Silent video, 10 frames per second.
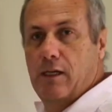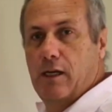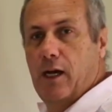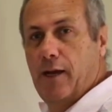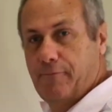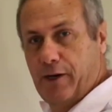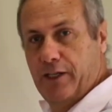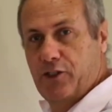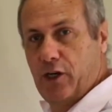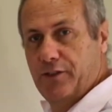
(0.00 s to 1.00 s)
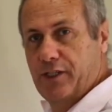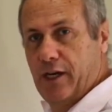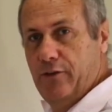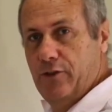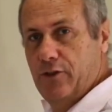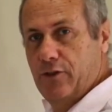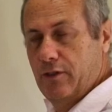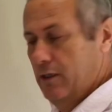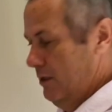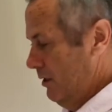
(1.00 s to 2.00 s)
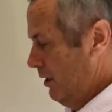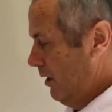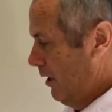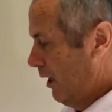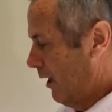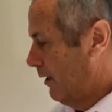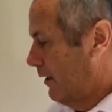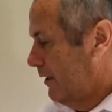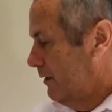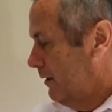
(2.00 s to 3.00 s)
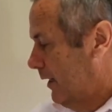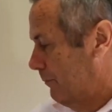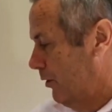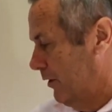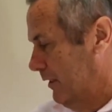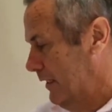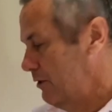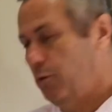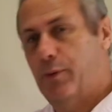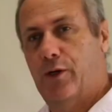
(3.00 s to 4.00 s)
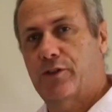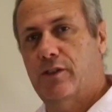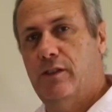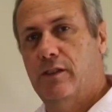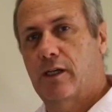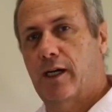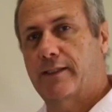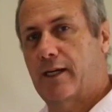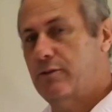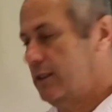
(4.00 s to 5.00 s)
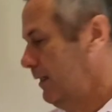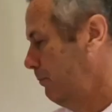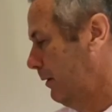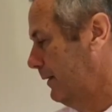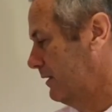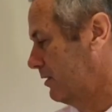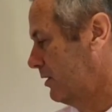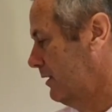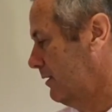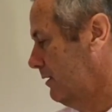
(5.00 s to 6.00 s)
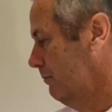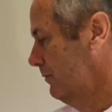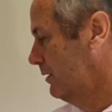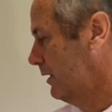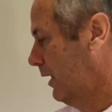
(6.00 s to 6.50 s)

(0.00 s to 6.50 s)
a franchise coach. I am not a legal person. I don't implement systems.